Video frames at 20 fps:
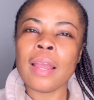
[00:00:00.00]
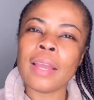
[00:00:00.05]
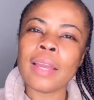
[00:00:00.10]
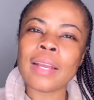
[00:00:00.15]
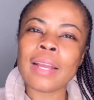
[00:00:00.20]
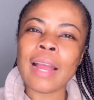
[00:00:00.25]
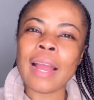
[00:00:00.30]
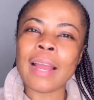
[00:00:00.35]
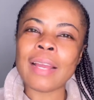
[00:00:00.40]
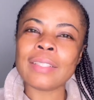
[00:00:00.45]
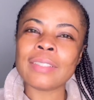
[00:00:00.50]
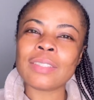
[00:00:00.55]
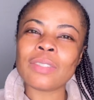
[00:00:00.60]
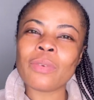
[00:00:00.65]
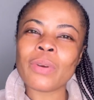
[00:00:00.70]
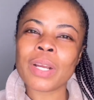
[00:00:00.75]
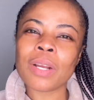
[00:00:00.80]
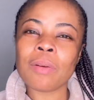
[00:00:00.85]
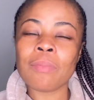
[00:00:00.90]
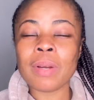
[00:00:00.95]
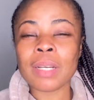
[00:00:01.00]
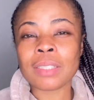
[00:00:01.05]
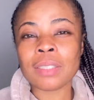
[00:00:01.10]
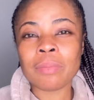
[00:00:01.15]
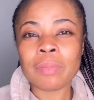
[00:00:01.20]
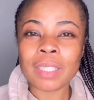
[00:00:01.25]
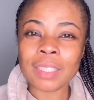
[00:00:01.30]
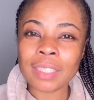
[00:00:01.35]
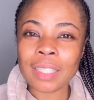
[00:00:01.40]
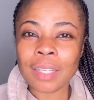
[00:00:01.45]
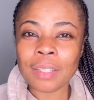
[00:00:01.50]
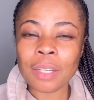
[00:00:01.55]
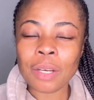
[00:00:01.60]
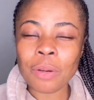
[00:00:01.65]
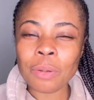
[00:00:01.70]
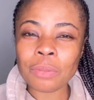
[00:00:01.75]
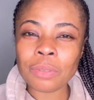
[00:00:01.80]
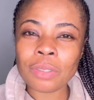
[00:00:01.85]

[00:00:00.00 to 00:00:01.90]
Hey guys, you're welcome back to my channel.